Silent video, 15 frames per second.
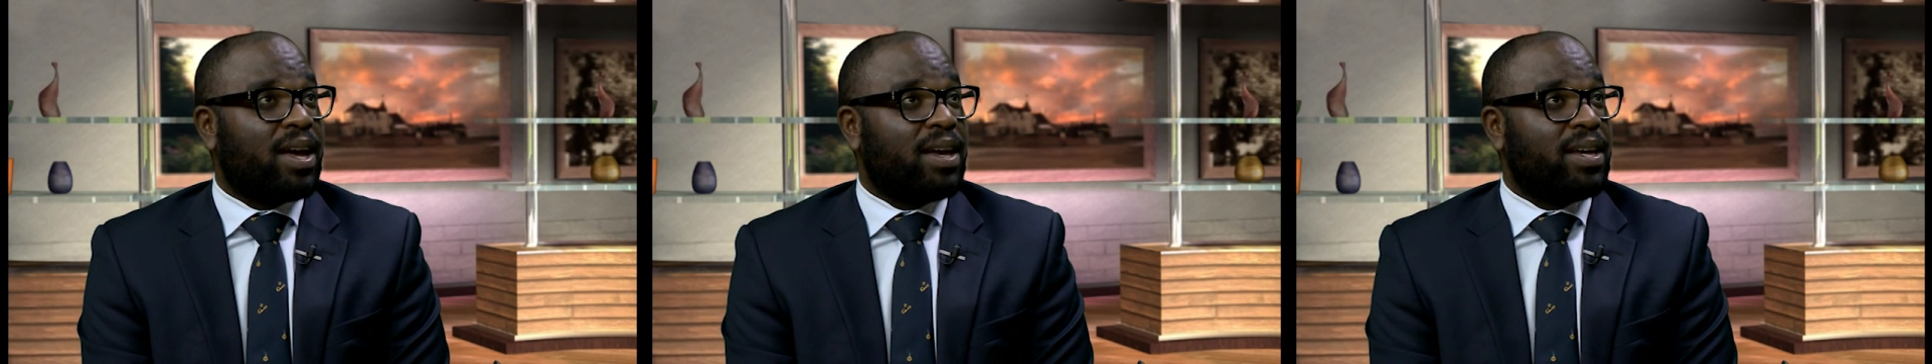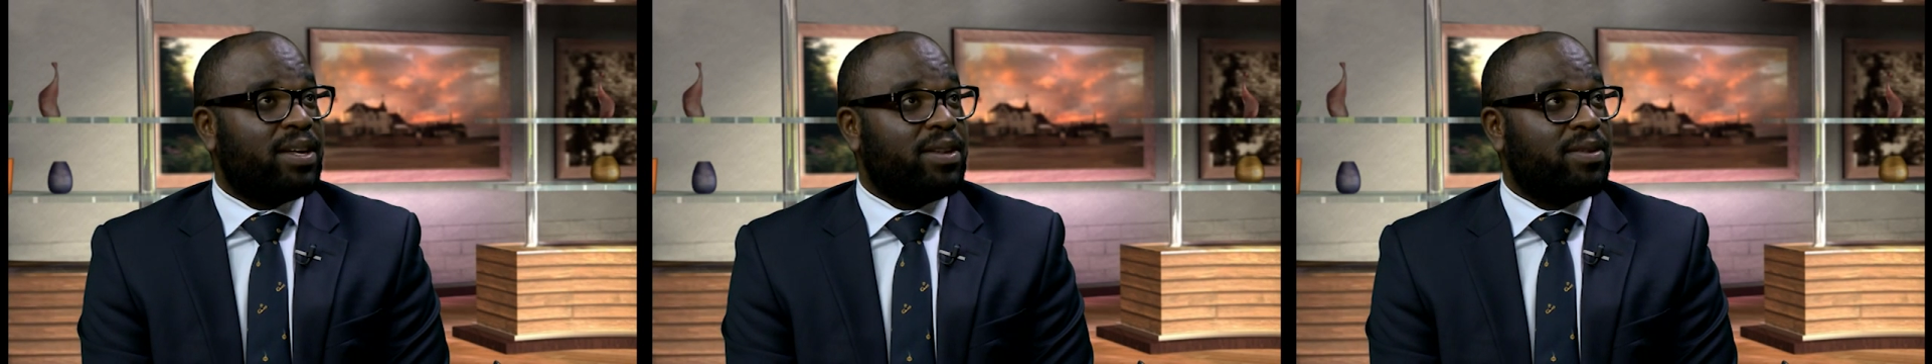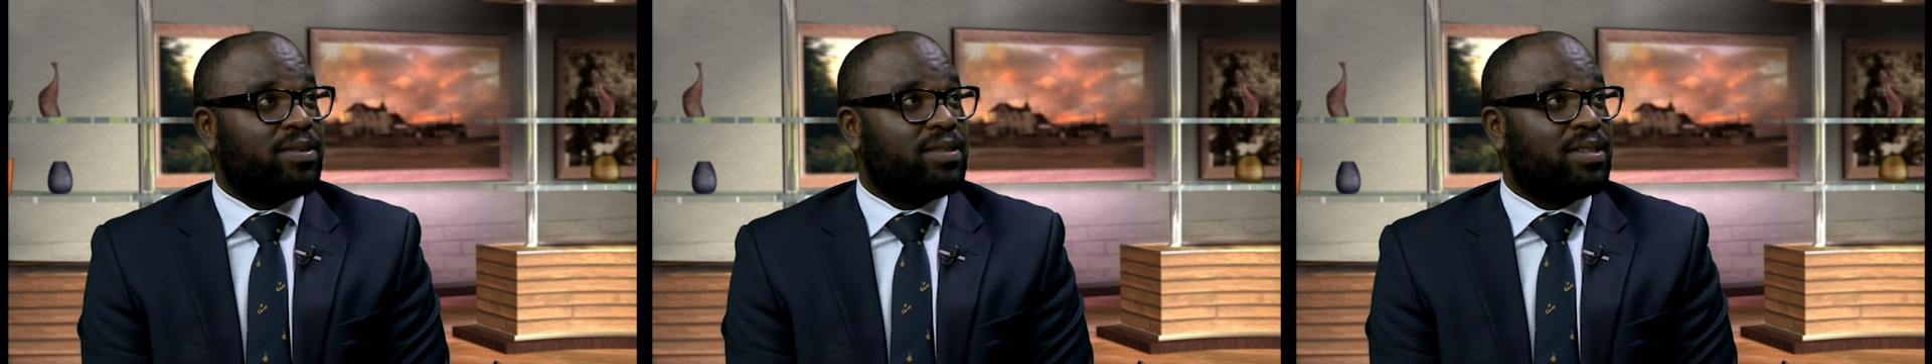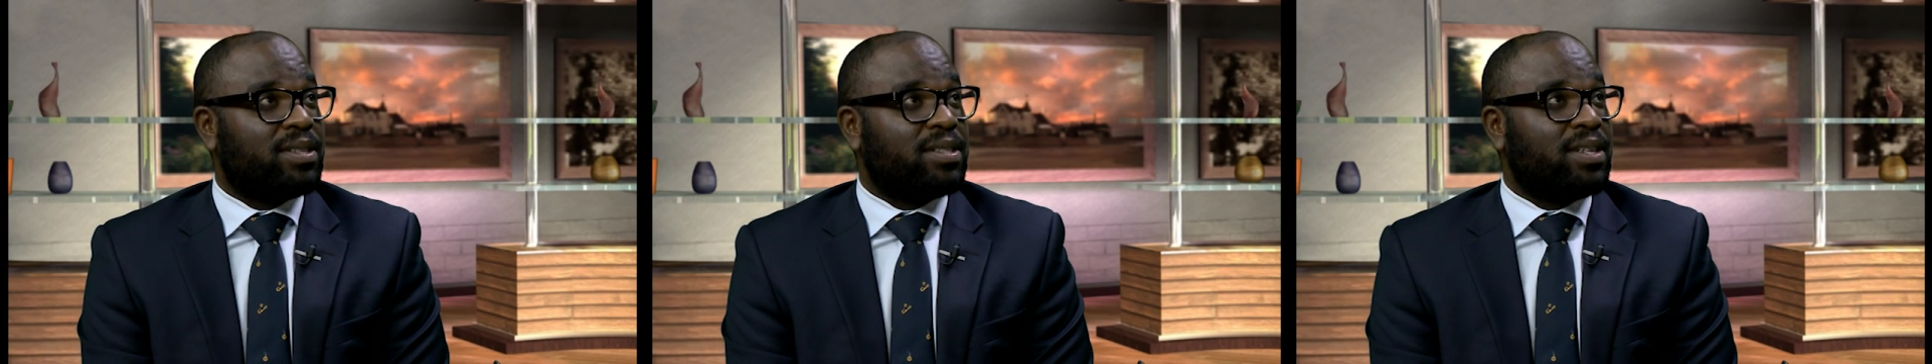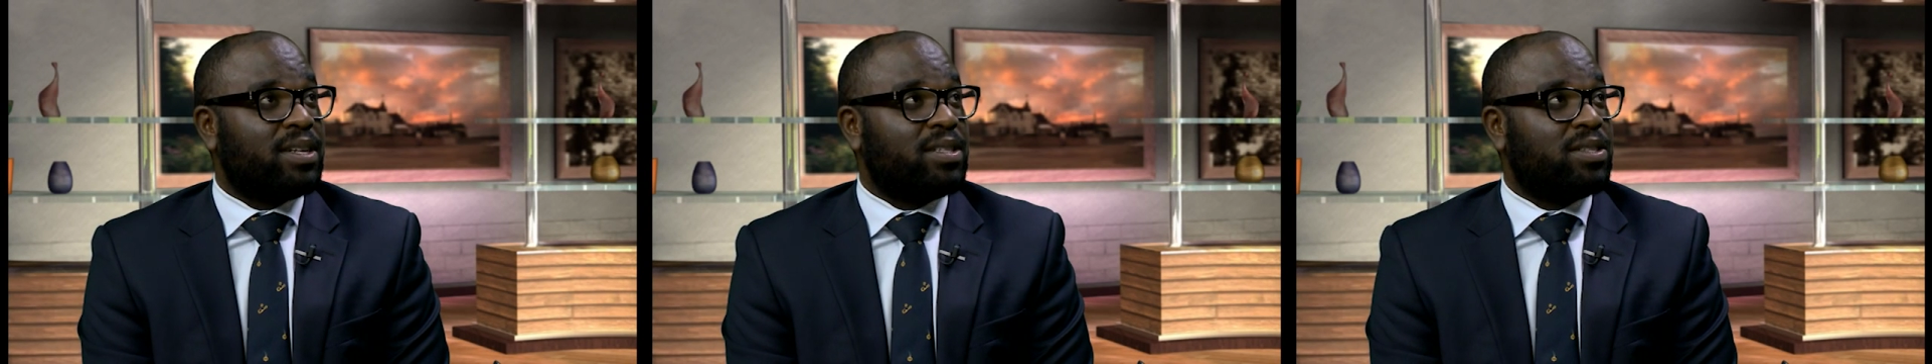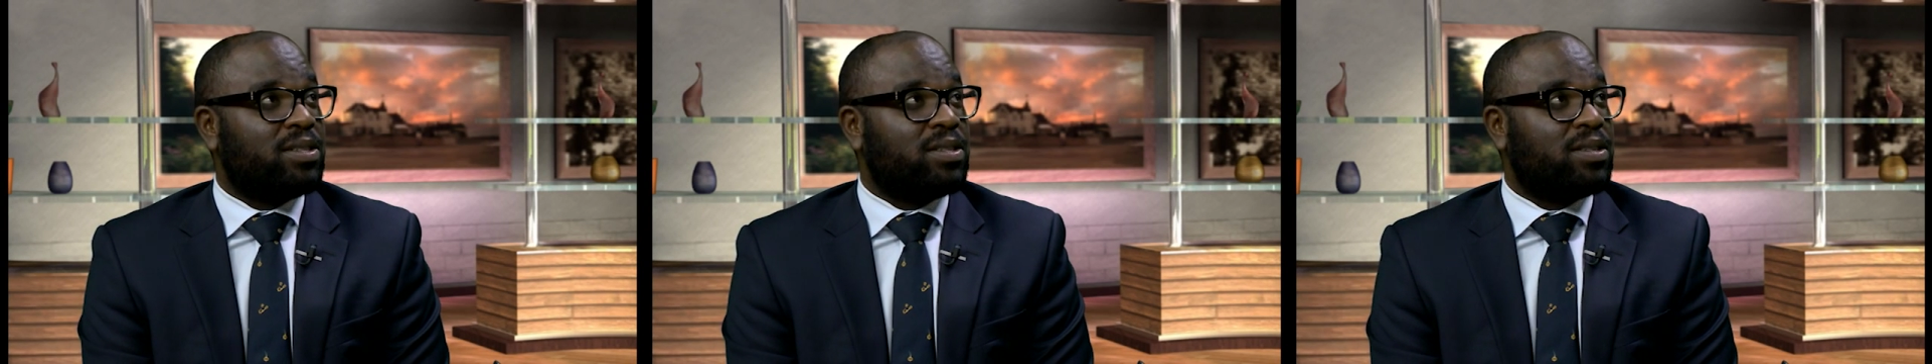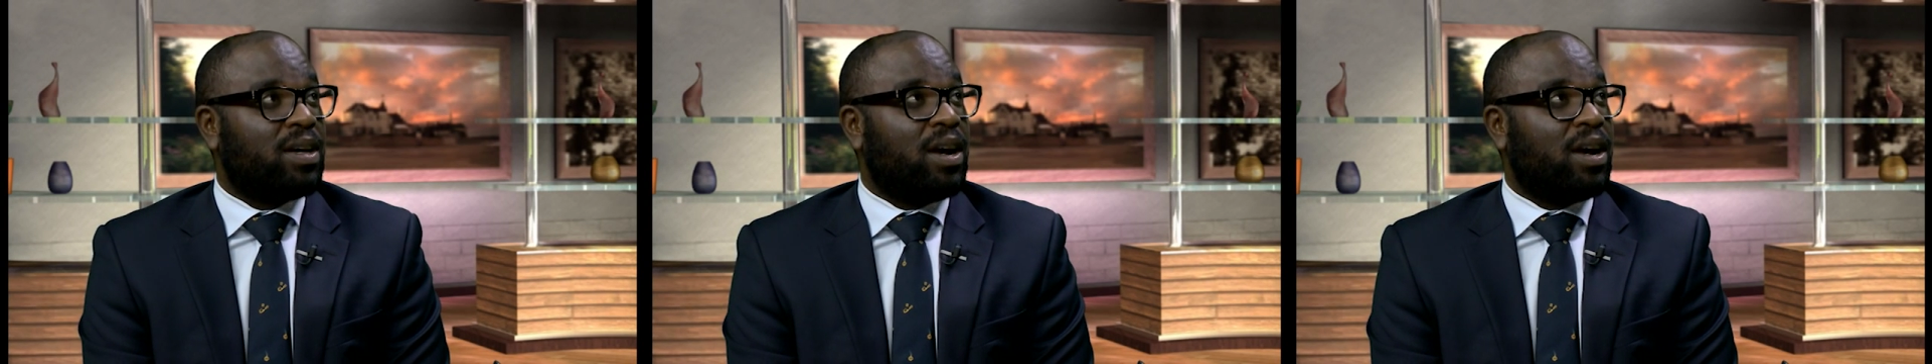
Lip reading: hinder success?